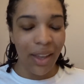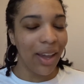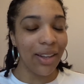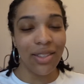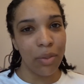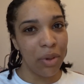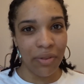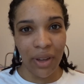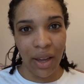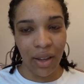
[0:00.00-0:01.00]
And to be
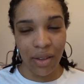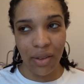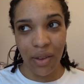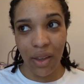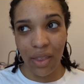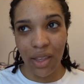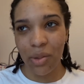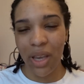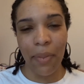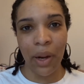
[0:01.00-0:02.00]
fair, this
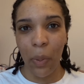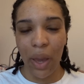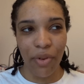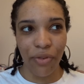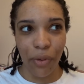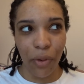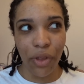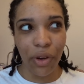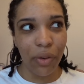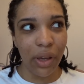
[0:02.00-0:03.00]
was happening way before
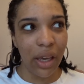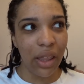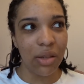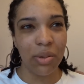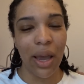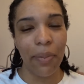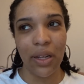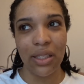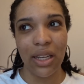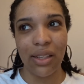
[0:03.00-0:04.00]
the new year. This was
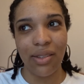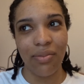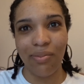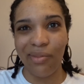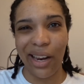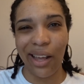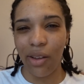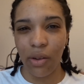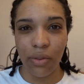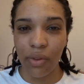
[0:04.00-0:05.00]
happening since like
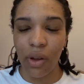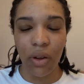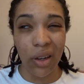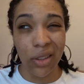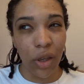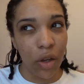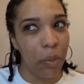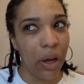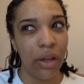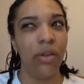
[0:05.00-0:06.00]

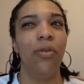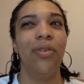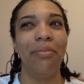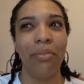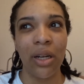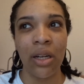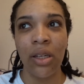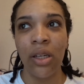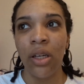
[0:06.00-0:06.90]
October, November.